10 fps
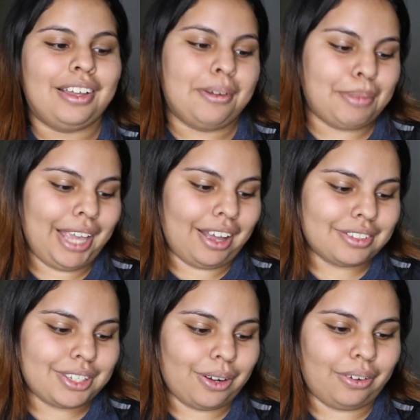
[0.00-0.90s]
But
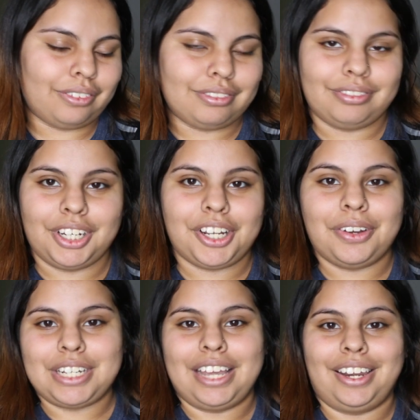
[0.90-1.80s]
yeah, so here you go,
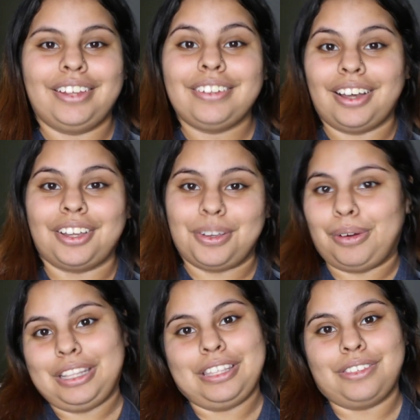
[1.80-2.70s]
Danny. You
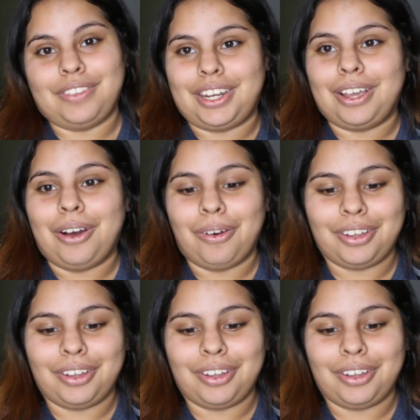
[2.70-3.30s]
wanted this video.